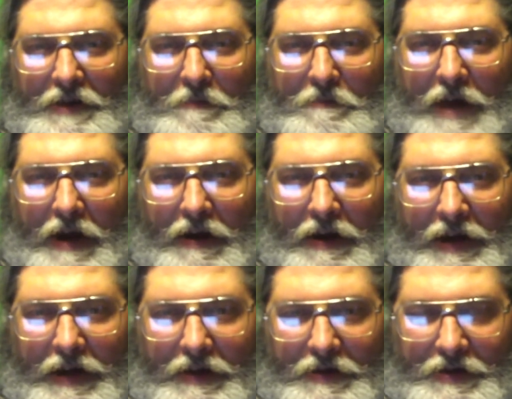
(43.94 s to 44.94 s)
the
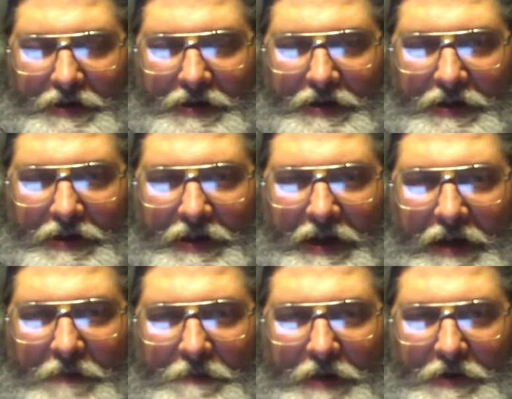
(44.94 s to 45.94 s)
parallels that
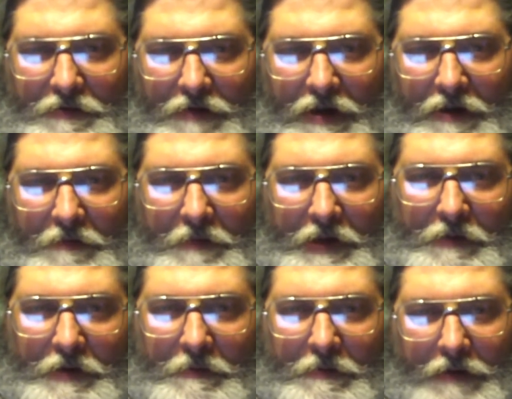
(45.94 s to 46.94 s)
can be drawn
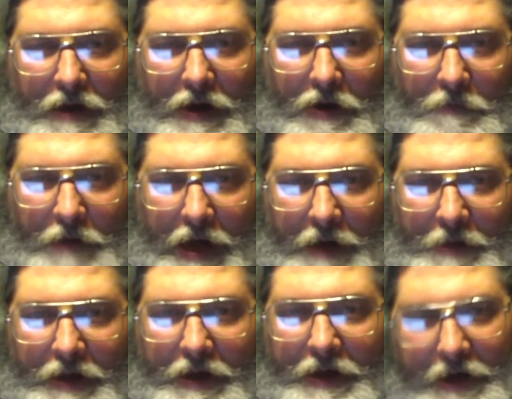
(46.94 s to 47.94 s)
between Barack
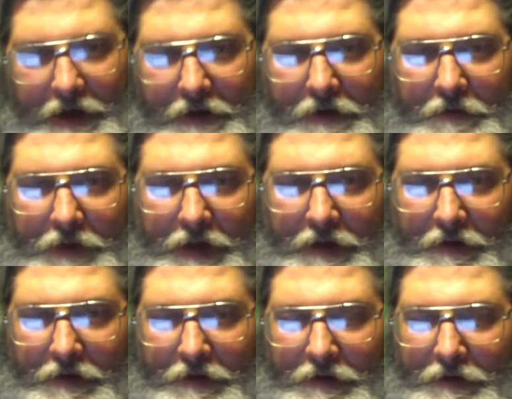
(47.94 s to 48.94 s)
Obama and Adolf
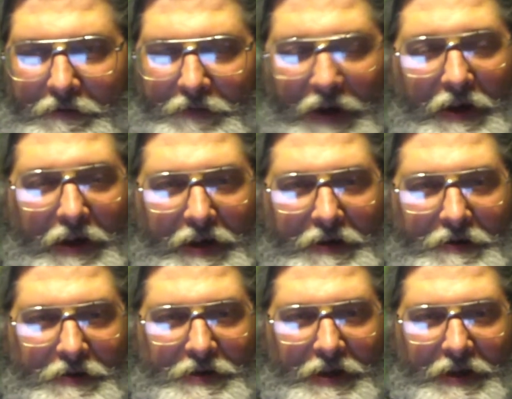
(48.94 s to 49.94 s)
Hitler. Very
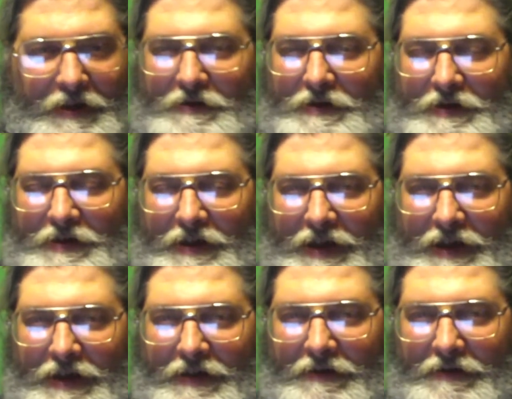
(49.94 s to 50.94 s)
interesting, don't you think?
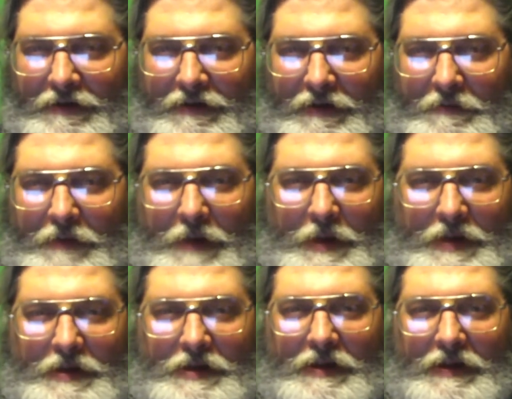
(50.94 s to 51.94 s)
And maybe
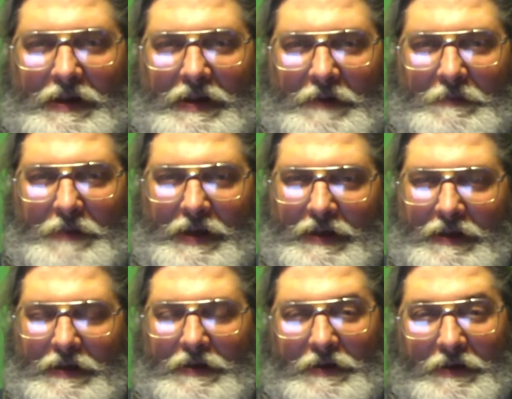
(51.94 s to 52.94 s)
just a little bit
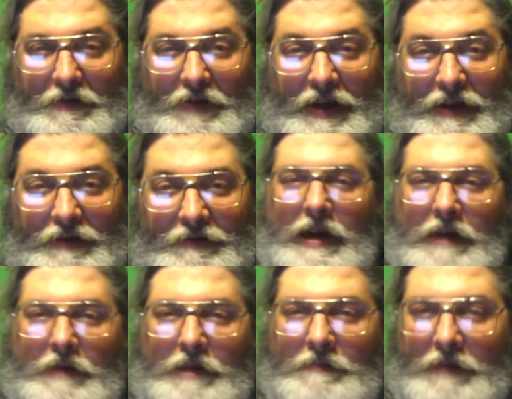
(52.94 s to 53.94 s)
unnerving.
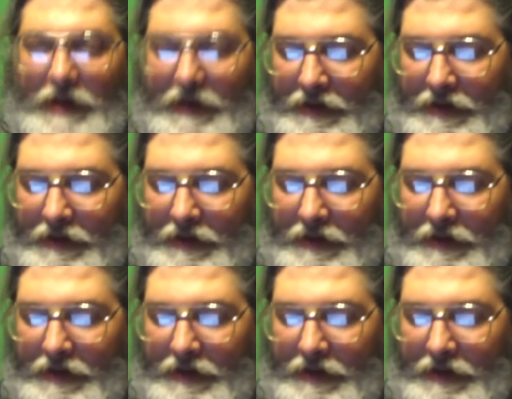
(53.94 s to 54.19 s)
Anyway,